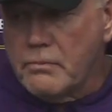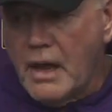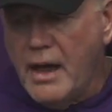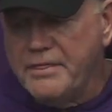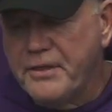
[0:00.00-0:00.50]

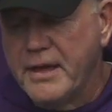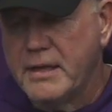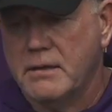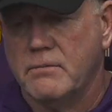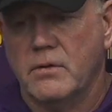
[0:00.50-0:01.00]
I
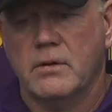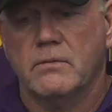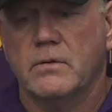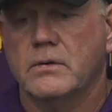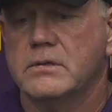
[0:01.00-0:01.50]
think
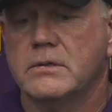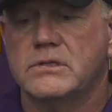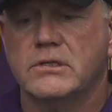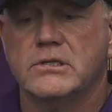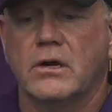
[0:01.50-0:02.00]

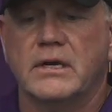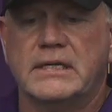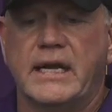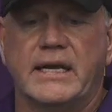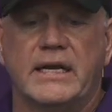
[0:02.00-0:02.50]
just on a
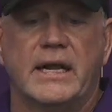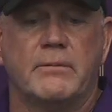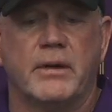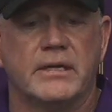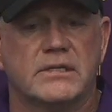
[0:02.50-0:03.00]
day-to-day
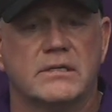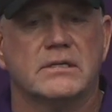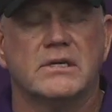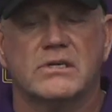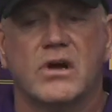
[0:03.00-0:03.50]

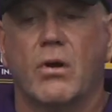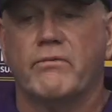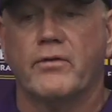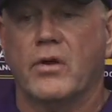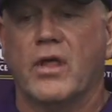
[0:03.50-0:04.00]
basis, his
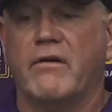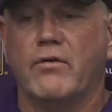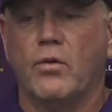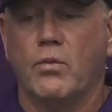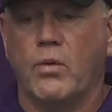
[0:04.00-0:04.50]
comfort
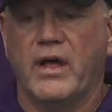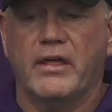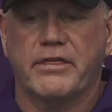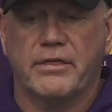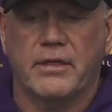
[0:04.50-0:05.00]
level
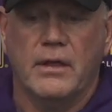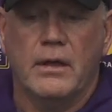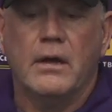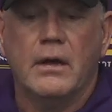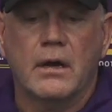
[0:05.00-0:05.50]
with,
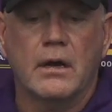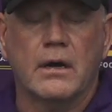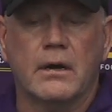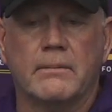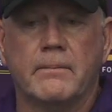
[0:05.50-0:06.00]

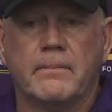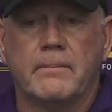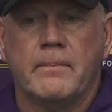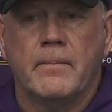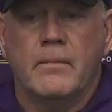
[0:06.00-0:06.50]
you
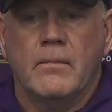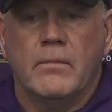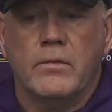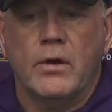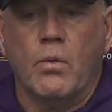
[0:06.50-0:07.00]

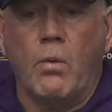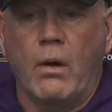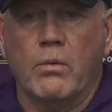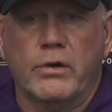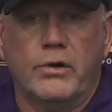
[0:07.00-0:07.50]
know,
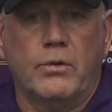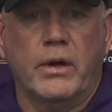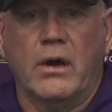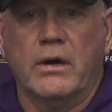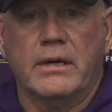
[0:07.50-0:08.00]
what we're
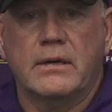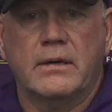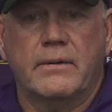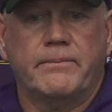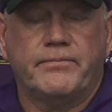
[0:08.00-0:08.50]
doing on a,
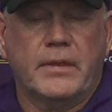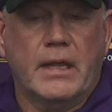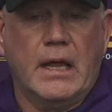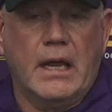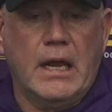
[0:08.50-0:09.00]

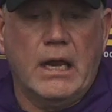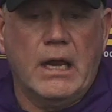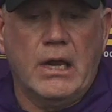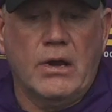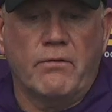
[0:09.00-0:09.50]

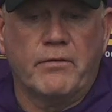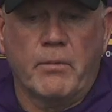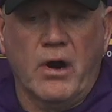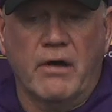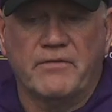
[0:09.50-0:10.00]
you know,
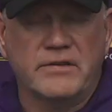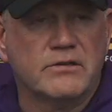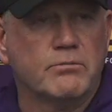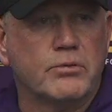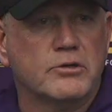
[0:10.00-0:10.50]
from an
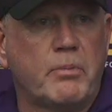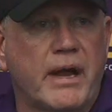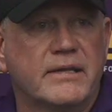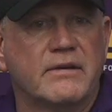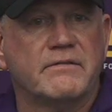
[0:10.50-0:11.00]
offensive
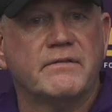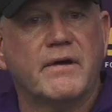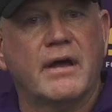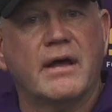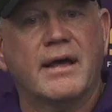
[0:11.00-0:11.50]
perspective,
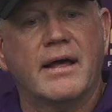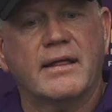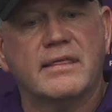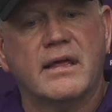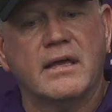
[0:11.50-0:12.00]

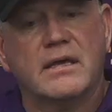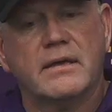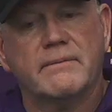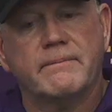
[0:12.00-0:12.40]
I think,